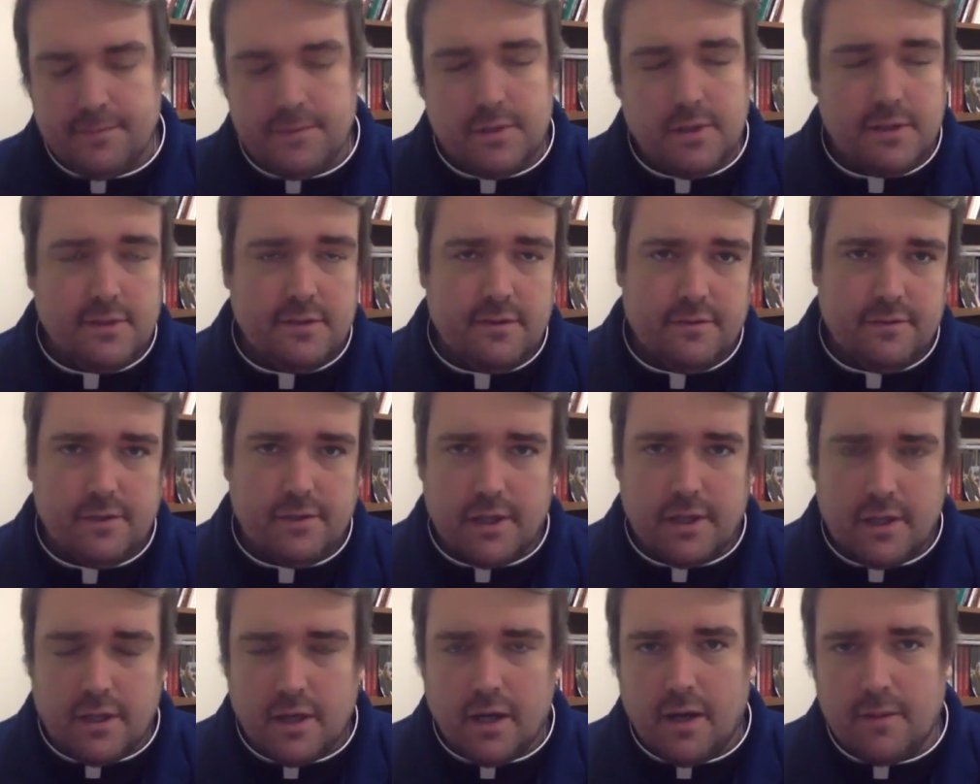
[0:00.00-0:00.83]
So that's a
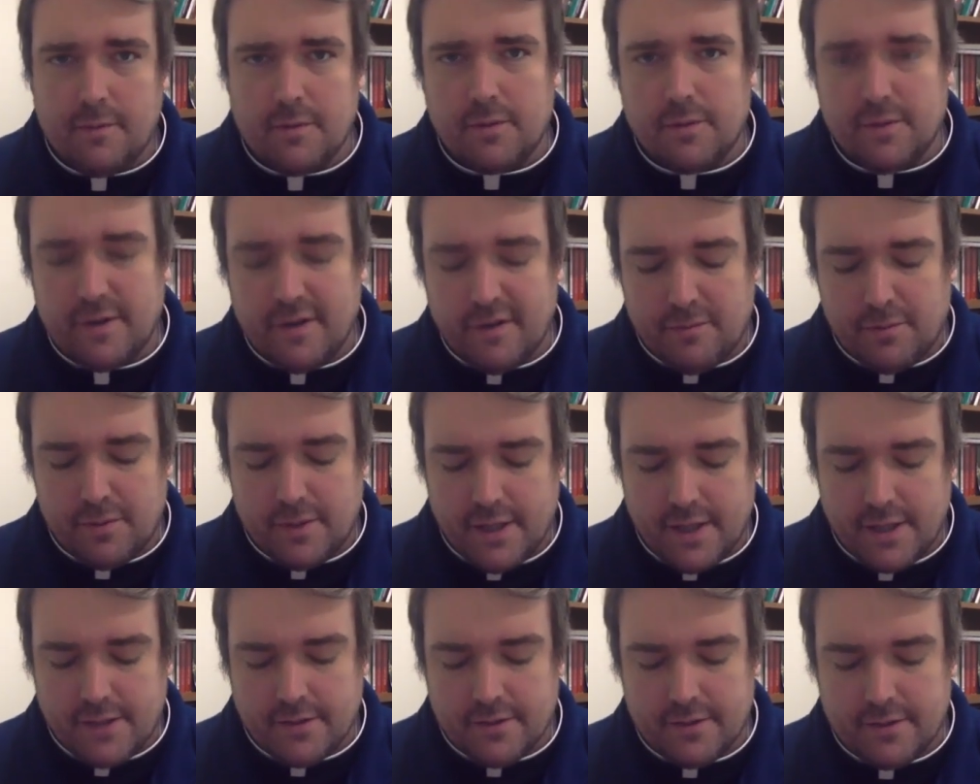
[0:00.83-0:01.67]
very common way of
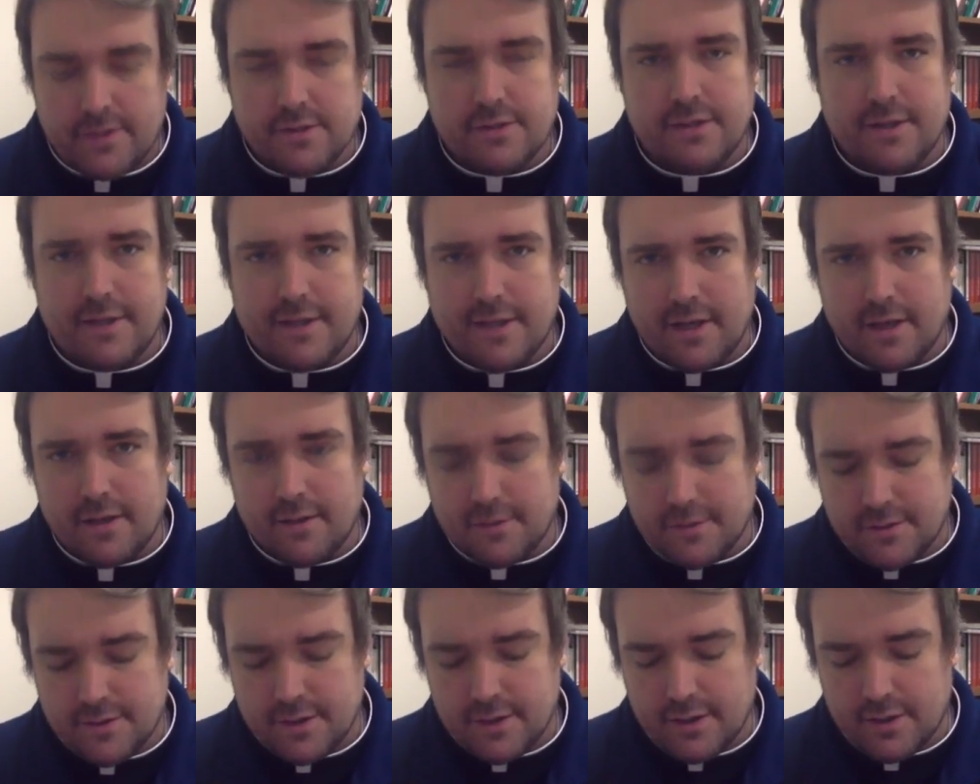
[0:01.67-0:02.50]
praying the Liturgy of the
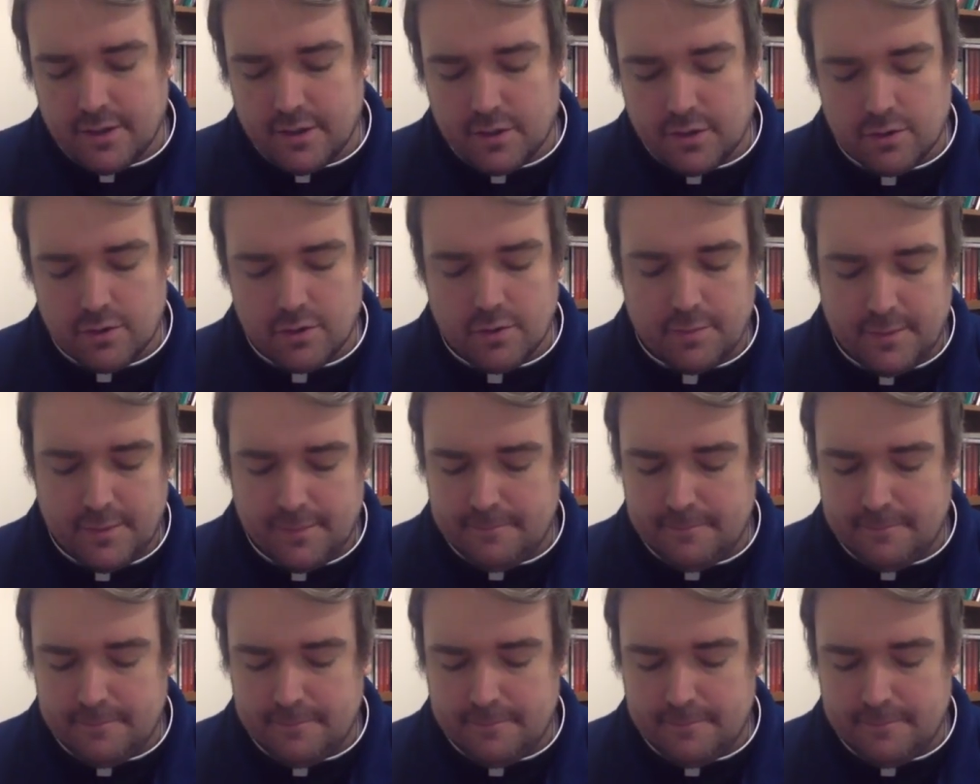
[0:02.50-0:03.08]
Hours in a group.